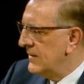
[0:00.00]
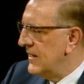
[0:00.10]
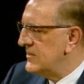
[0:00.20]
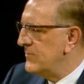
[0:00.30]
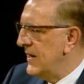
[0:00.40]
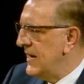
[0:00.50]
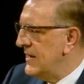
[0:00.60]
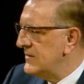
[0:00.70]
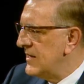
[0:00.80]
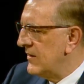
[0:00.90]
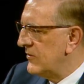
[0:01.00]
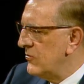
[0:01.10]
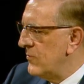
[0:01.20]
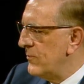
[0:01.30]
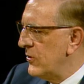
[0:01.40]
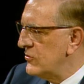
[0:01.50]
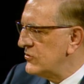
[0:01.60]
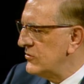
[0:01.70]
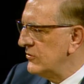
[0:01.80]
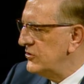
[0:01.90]
This means that through
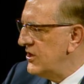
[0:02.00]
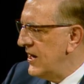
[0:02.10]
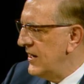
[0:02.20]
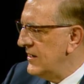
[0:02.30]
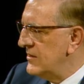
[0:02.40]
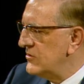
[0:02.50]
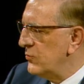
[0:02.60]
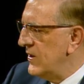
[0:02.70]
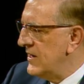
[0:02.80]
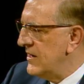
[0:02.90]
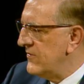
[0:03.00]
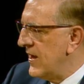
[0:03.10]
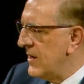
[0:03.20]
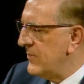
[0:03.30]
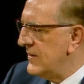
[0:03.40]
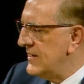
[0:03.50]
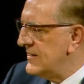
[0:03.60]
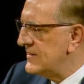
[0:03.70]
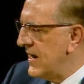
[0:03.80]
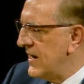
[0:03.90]
personal change, we develop a
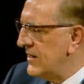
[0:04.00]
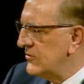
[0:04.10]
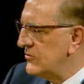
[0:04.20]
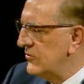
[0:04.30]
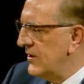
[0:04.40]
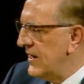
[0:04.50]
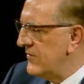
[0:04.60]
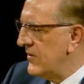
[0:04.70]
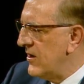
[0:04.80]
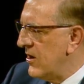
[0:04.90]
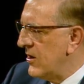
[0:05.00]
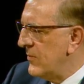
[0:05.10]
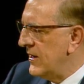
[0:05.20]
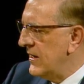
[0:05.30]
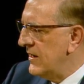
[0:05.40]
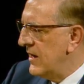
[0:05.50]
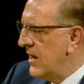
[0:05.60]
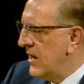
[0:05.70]
desire to live in harmony